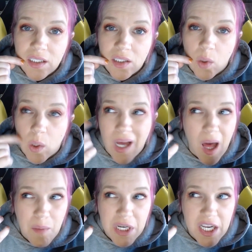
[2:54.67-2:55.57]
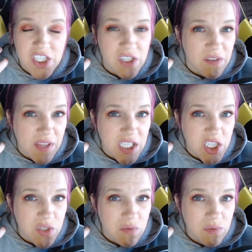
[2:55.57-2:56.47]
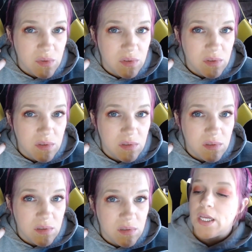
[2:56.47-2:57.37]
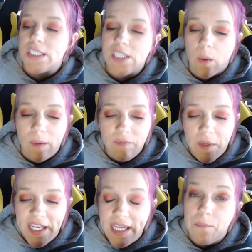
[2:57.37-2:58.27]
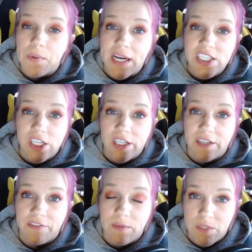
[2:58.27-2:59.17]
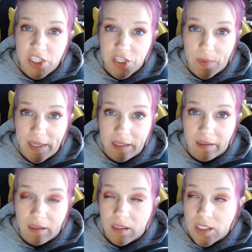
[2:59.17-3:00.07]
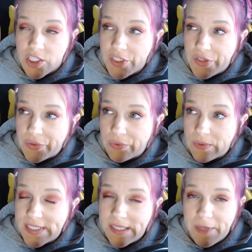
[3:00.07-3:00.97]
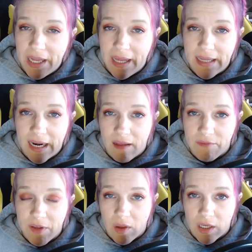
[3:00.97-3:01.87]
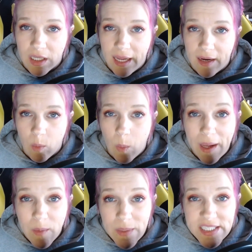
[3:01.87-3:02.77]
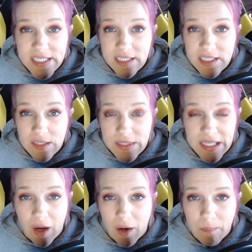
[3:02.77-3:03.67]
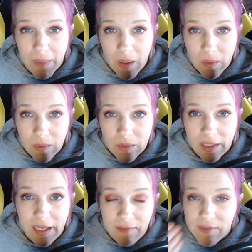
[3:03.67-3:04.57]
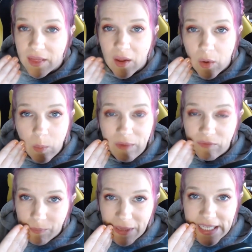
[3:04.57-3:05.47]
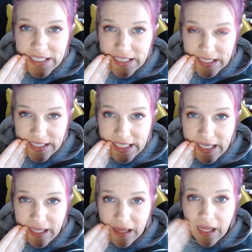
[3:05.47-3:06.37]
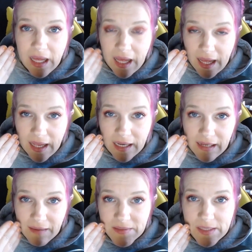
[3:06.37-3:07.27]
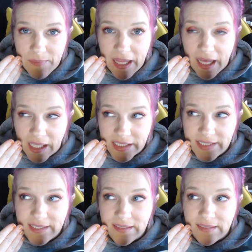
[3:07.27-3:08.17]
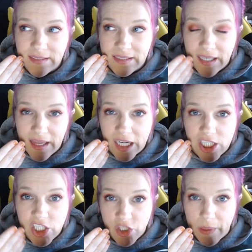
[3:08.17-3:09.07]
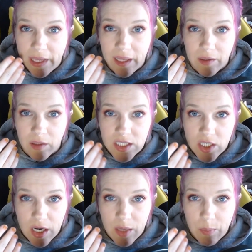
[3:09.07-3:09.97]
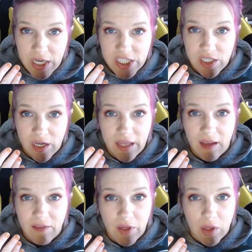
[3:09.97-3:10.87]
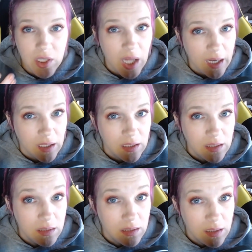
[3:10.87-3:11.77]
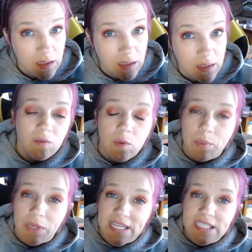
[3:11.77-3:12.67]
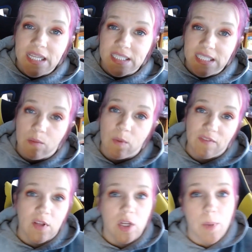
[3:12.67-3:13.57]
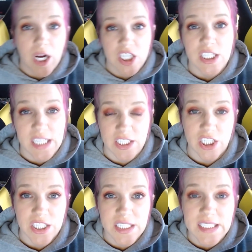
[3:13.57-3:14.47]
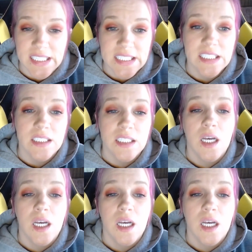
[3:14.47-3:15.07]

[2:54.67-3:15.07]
or a combination of the two. So if we need pressure from chewing to stimulate that alveolar layer, why are we still losing bone even though we've replaced the teeth and have something else in there chewing and exerting pressure on the alveolar layer? Replacing the teeth with full or partial dentures doesn't